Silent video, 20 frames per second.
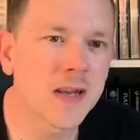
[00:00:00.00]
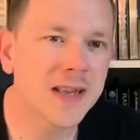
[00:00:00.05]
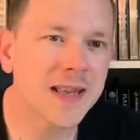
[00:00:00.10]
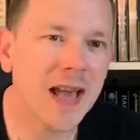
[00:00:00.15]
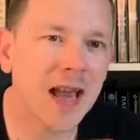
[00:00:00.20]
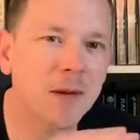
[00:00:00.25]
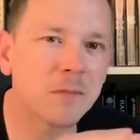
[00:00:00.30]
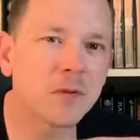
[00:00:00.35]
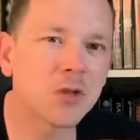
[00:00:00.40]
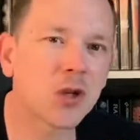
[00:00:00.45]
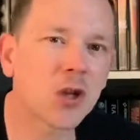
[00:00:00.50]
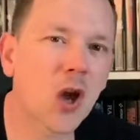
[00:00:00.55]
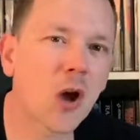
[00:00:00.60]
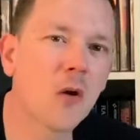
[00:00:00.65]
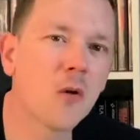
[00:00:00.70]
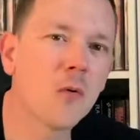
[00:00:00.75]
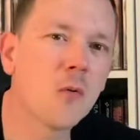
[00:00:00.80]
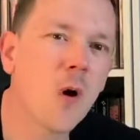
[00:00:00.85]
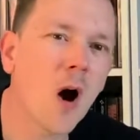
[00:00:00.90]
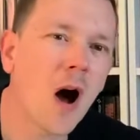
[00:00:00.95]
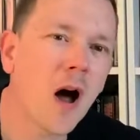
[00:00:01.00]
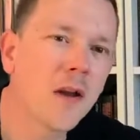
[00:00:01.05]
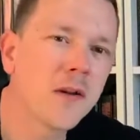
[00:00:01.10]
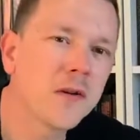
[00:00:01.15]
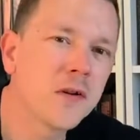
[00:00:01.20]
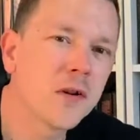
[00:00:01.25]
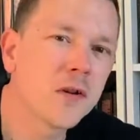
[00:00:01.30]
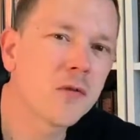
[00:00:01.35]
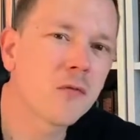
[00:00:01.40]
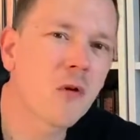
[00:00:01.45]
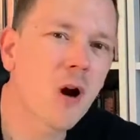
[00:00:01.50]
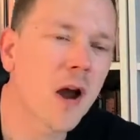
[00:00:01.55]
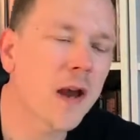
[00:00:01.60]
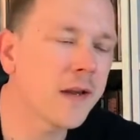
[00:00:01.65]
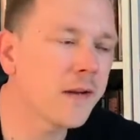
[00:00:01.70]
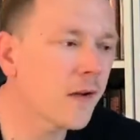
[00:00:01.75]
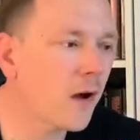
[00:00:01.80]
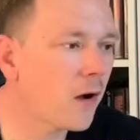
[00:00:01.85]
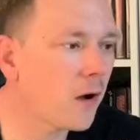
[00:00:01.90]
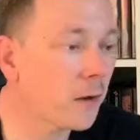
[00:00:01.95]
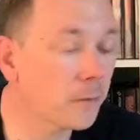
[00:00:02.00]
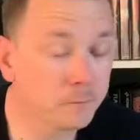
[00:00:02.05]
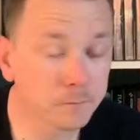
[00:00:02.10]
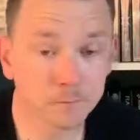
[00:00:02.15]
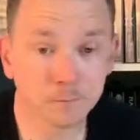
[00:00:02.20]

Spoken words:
games that go under the radar